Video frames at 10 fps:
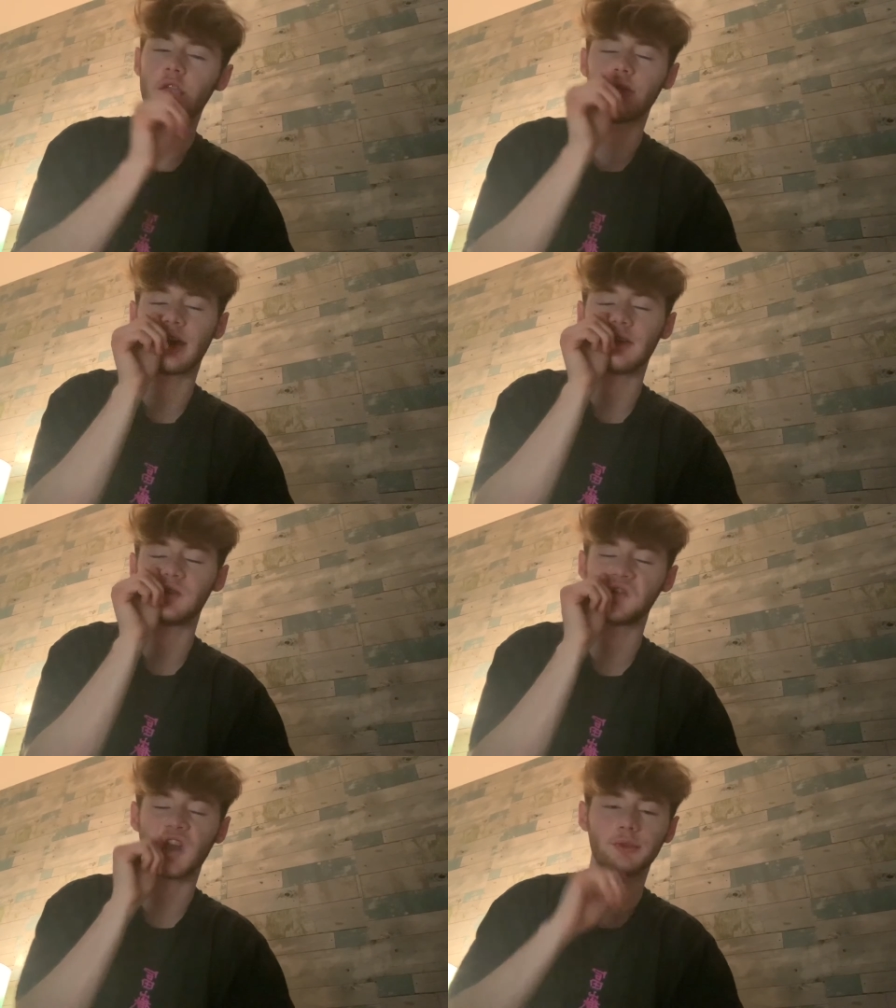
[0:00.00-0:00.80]
You guys,
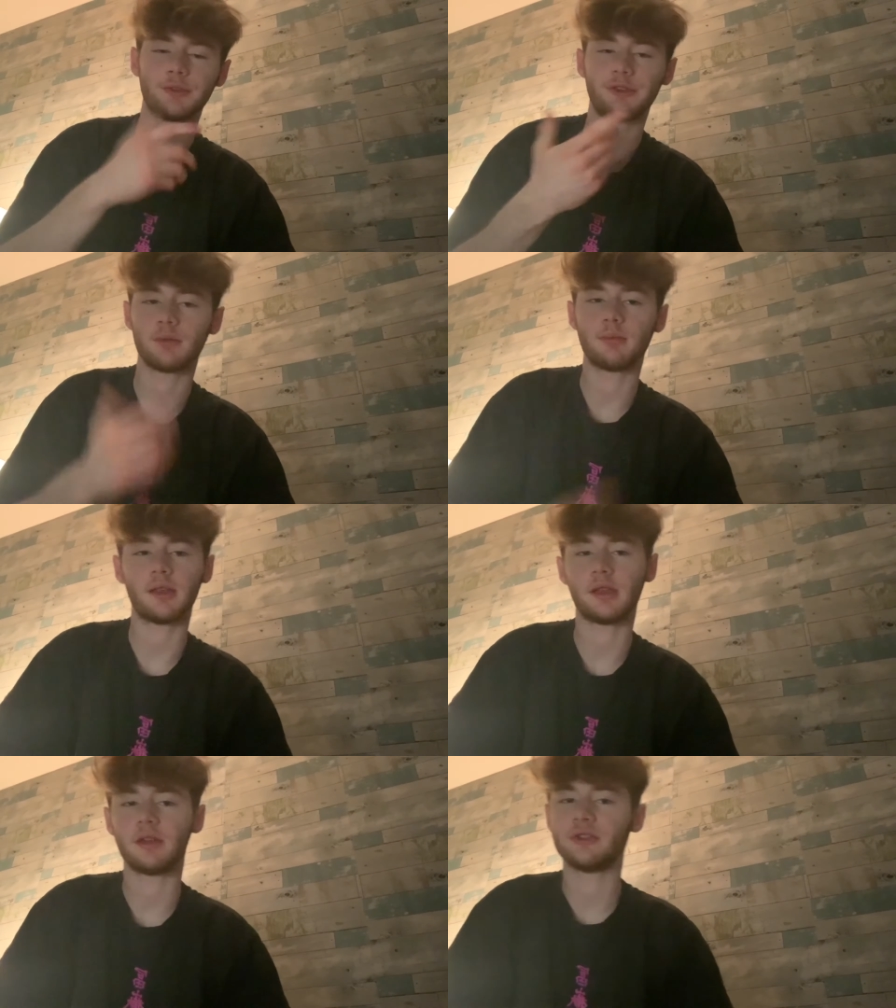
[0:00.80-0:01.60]
you guys will see by
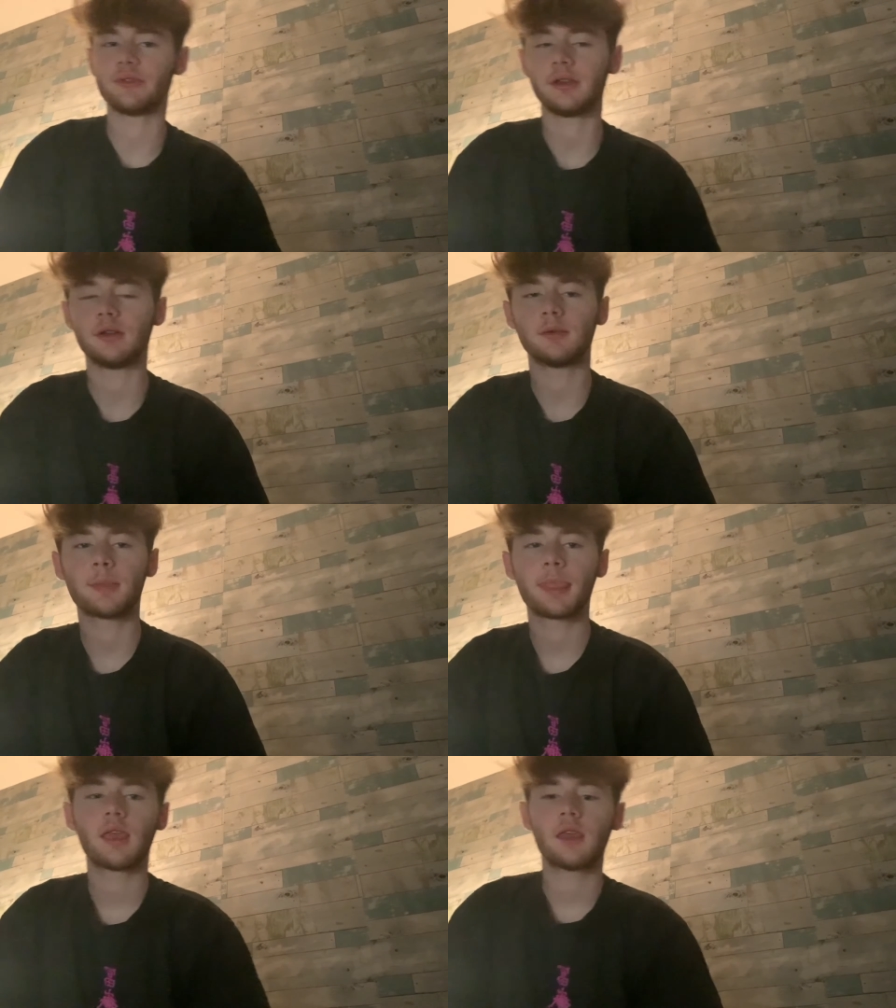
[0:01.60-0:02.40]
the end of this video,
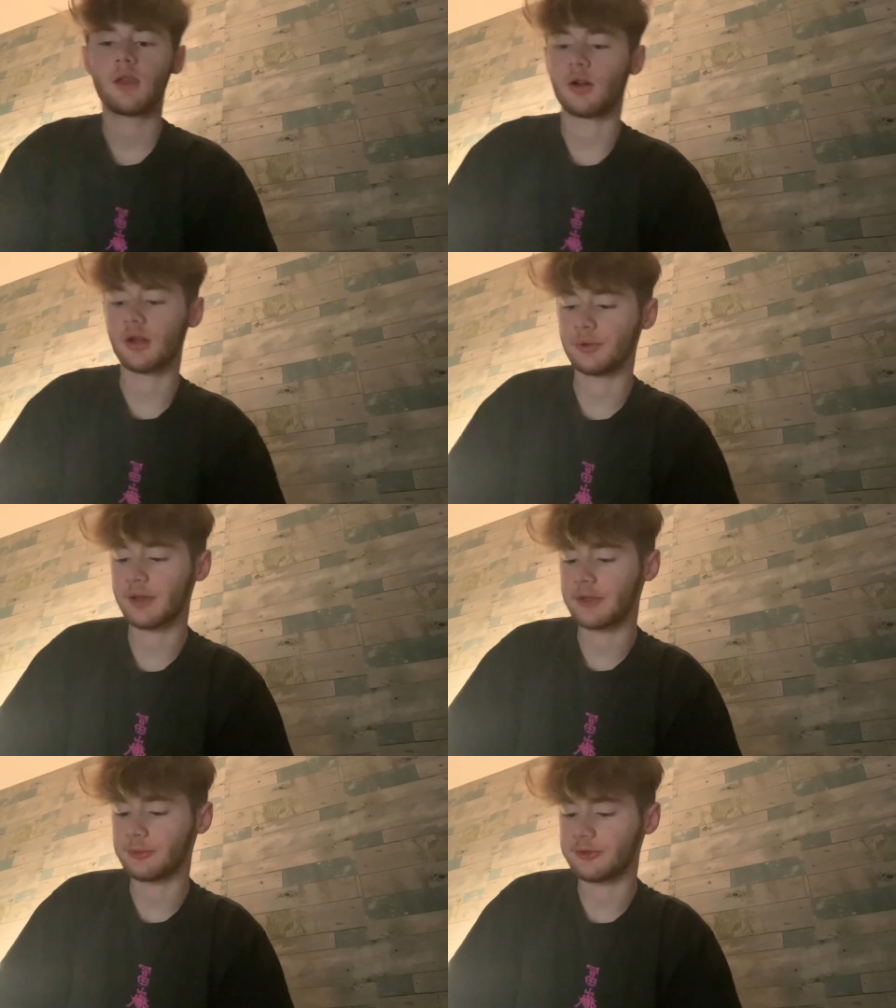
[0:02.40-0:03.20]
or you
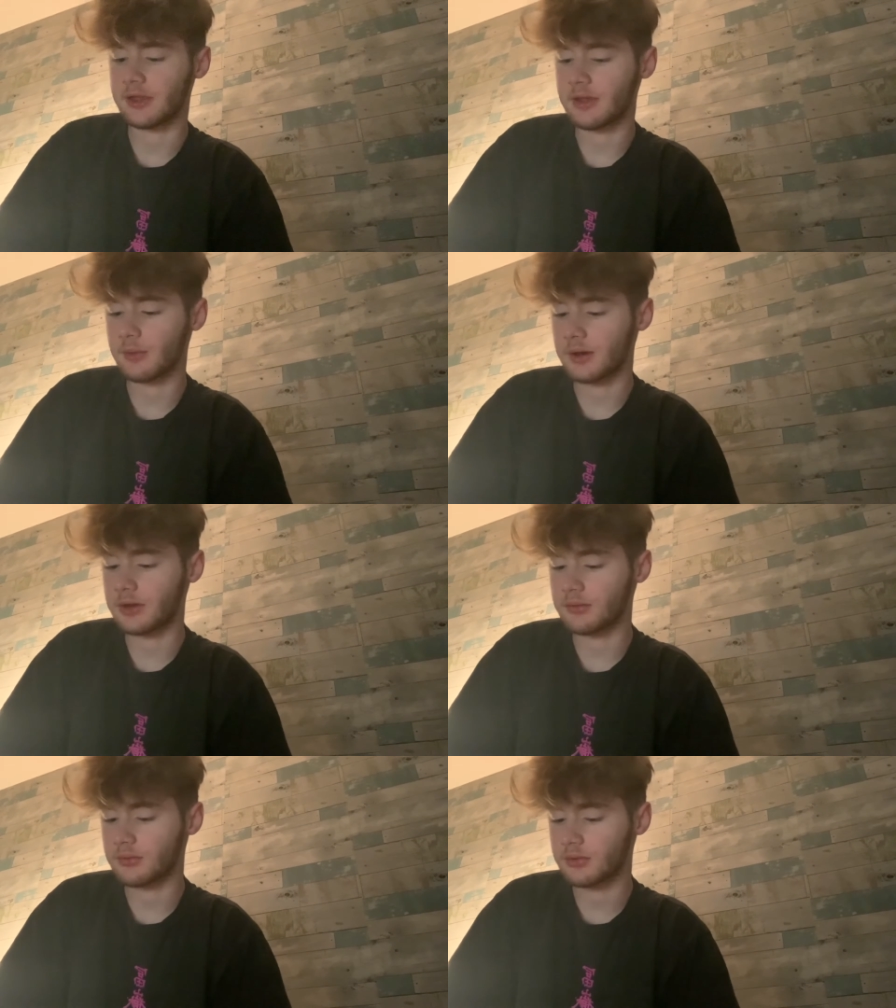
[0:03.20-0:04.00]
guys will see it when
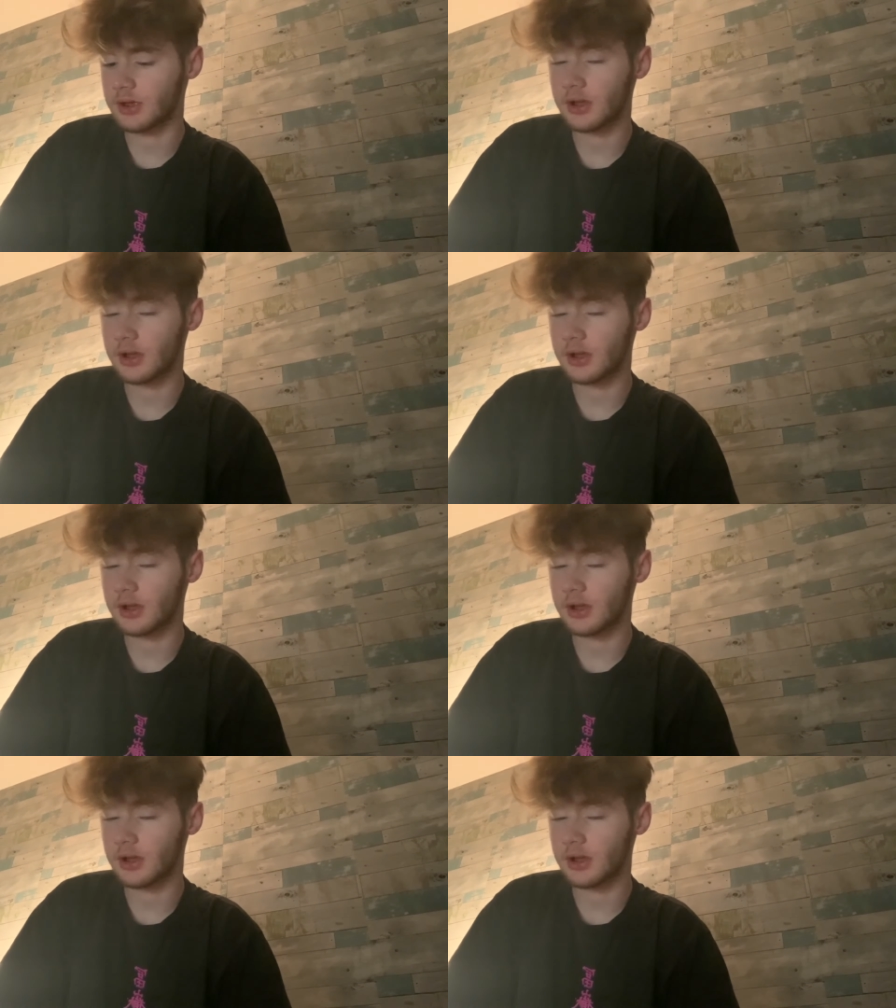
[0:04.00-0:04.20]
you click